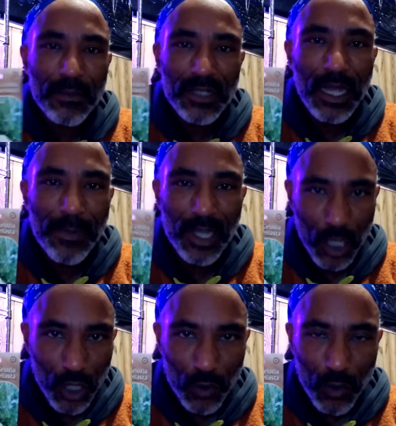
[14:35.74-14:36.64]
some time
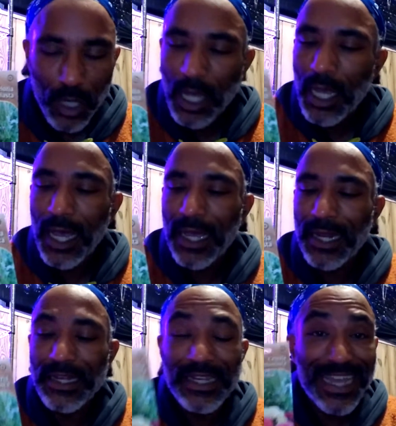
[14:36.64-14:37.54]
ago, and
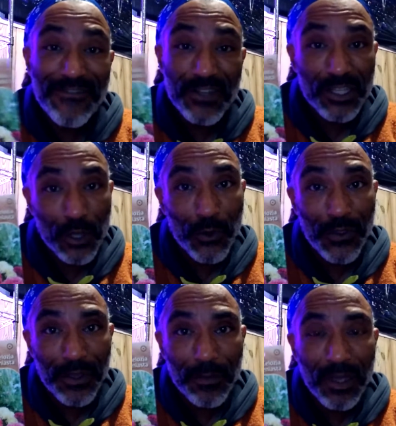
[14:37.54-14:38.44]
I never
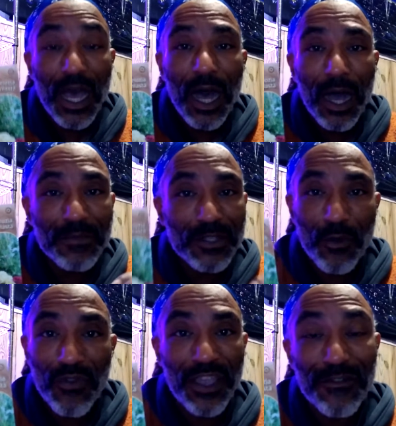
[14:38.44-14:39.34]
sowed them. I'm
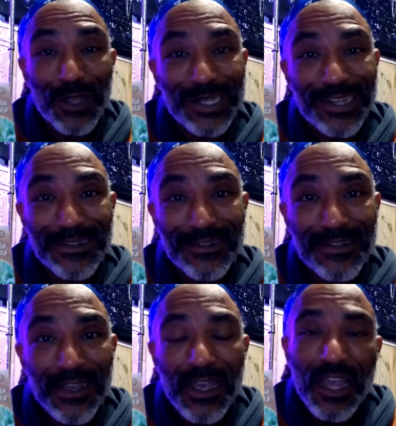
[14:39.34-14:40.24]
so thankful I didn't.
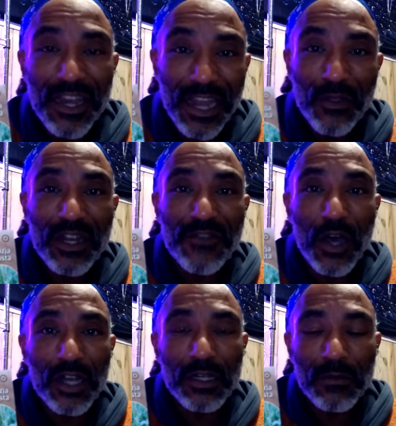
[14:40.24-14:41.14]
Now that I've
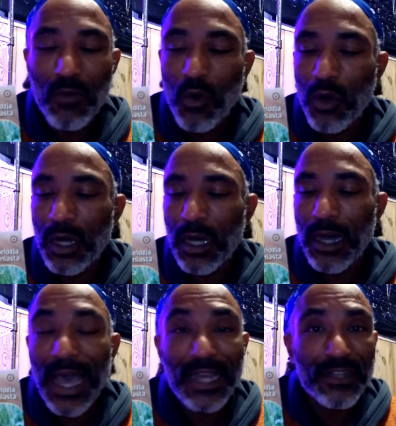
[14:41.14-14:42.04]
gotten
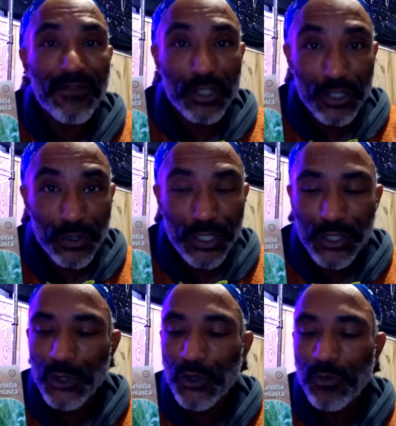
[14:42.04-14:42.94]
more active on
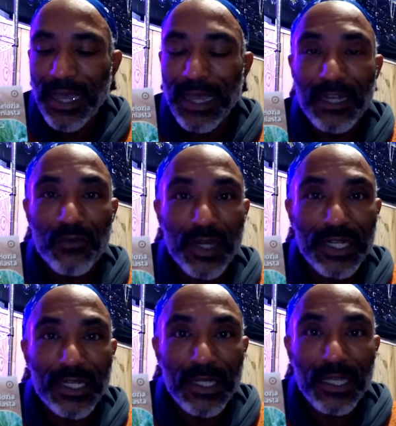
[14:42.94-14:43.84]
YouTube and
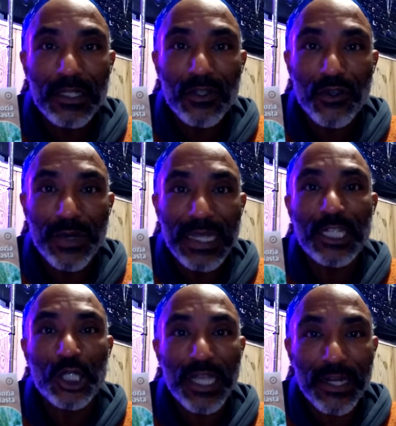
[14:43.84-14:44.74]
really decided to create
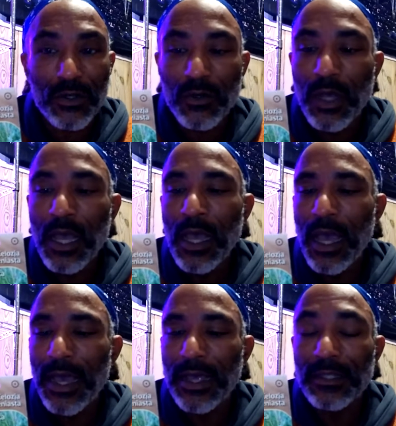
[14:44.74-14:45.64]
a channel
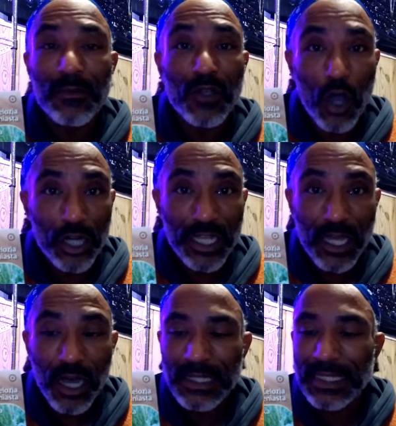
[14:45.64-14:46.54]
and some gardening
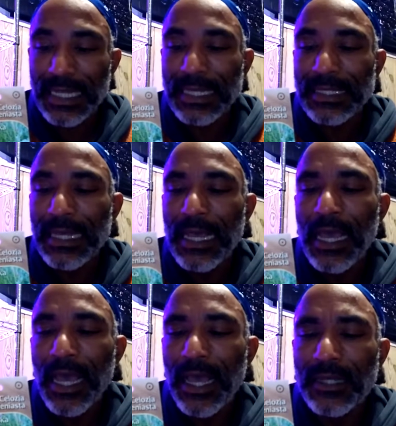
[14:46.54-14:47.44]
content
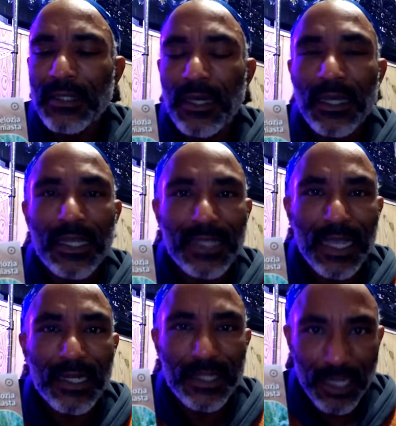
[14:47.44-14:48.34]
and
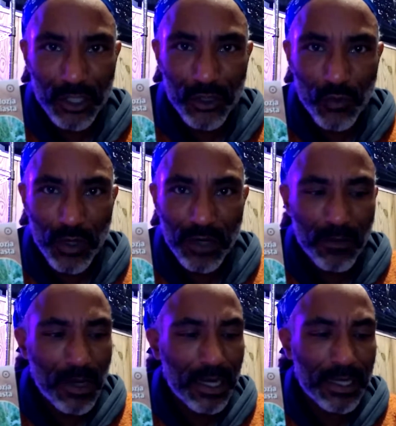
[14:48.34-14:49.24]
exactly tell you where
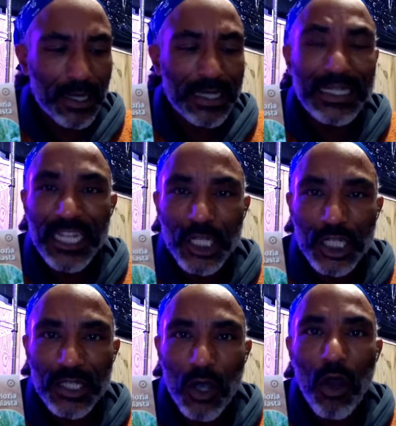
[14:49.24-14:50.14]
my
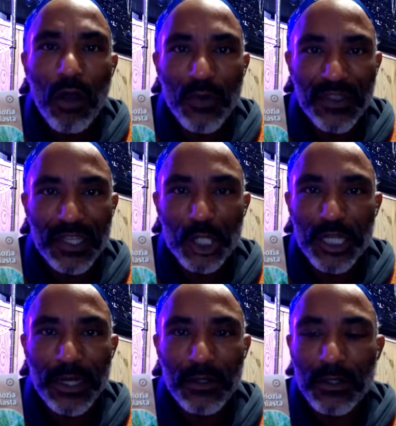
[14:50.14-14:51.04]
intentions are with this
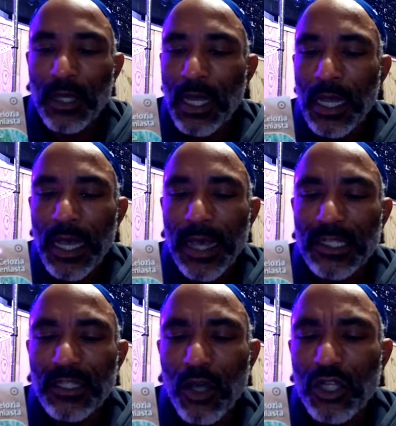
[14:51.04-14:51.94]
channel. And
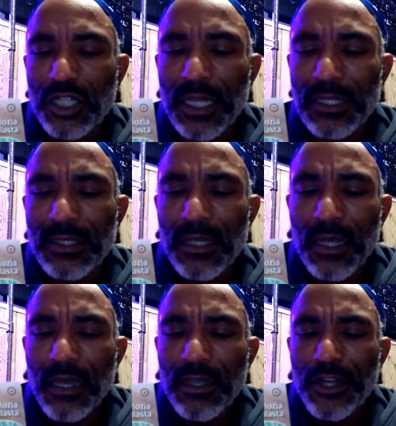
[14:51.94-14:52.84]
it's not just,
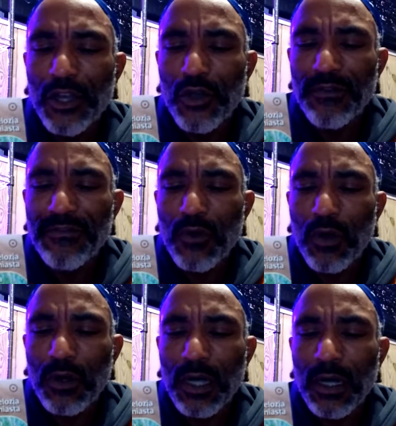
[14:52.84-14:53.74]
you know,
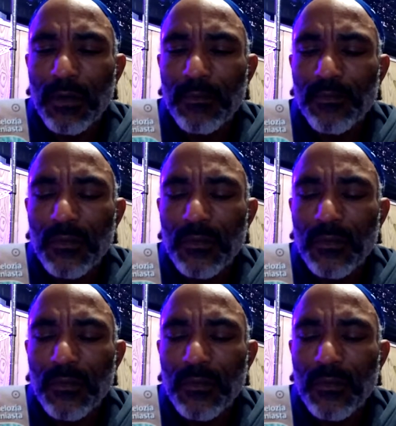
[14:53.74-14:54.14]
for